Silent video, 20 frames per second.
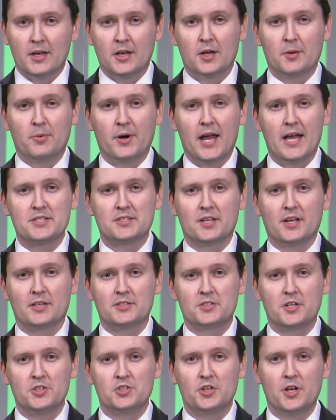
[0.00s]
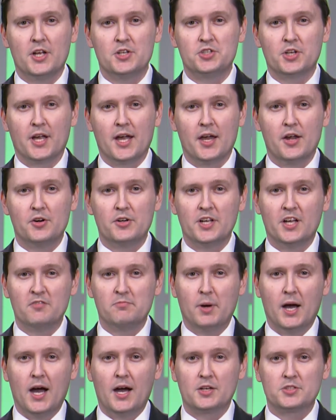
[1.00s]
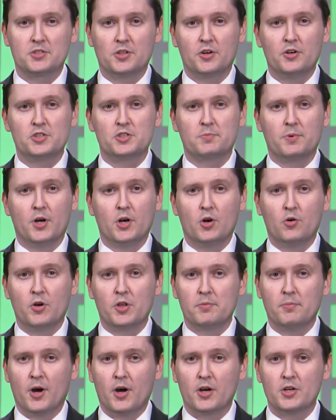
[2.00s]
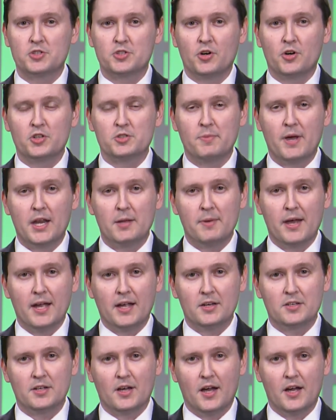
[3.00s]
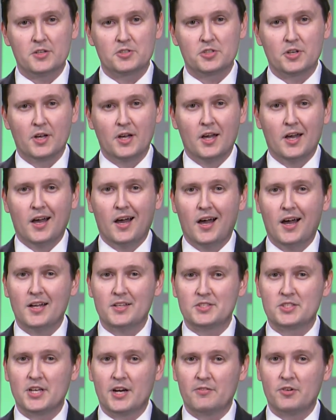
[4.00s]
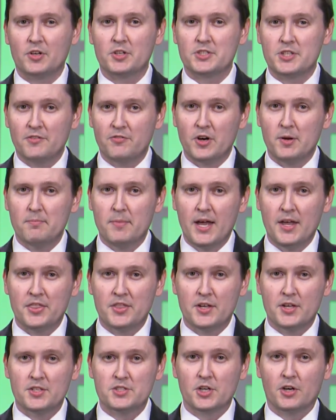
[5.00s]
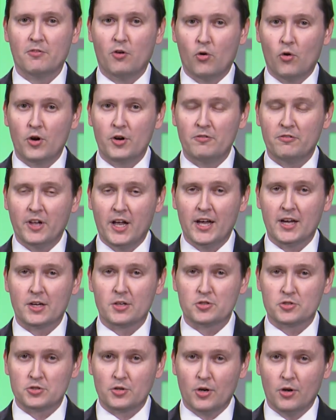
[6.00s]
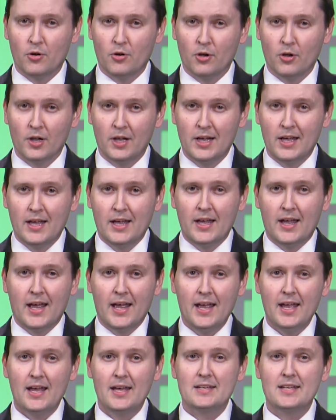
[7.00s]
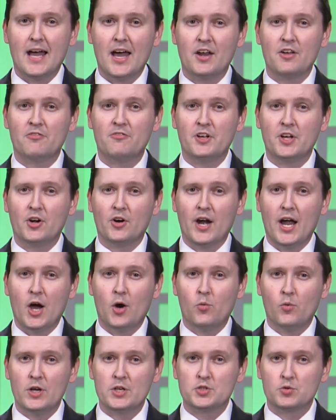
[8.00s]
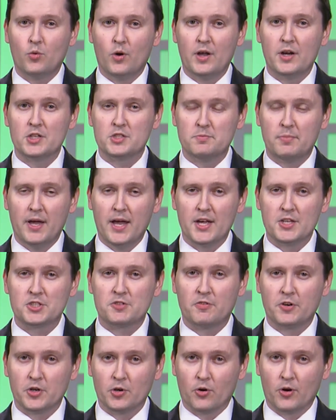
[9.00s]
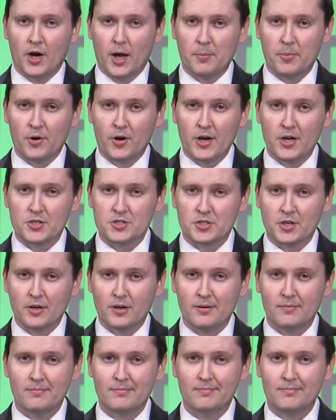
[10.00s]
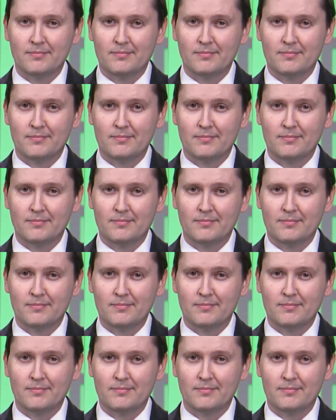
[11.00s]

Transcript: Nebraska Extension educator Dave Boxler spoke with Market Journal's Maddie McIntosh on several different methods of hornfly control and how to figure out which one is best for your operation.